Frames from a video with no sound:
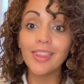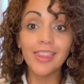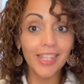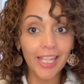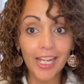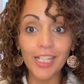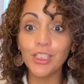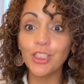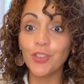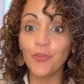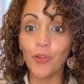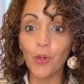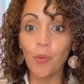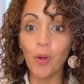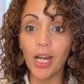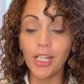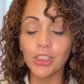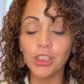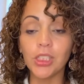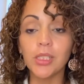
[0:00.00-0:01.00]
Thanks
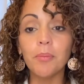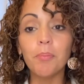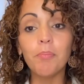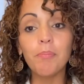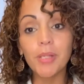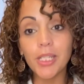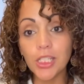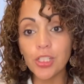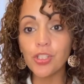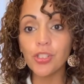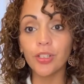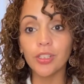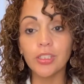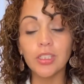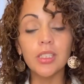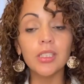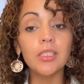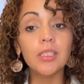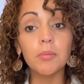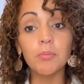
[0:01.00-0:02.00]
for watching. Be
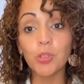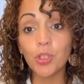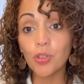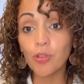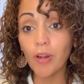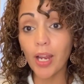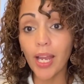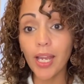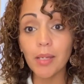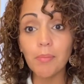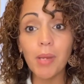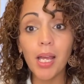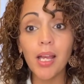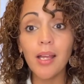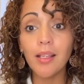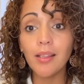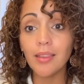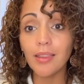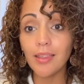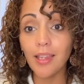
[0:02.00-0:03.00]
sure to subscribe,
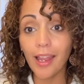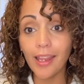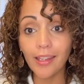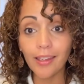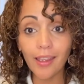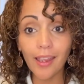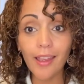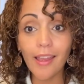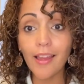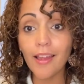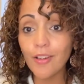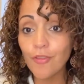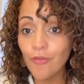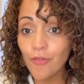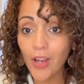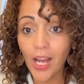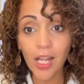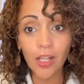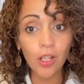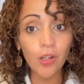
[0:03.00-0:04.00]
like,
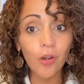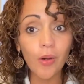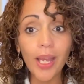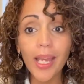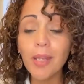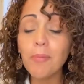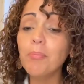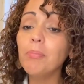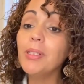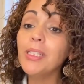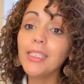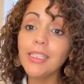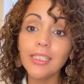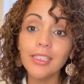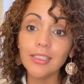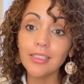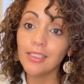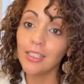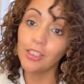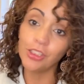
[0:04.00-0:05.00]
and follow, and
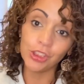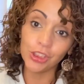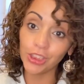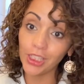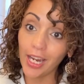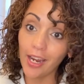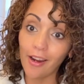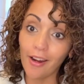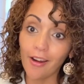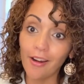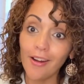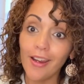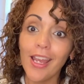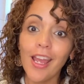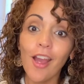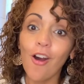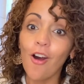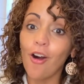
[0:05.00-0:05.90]
please share.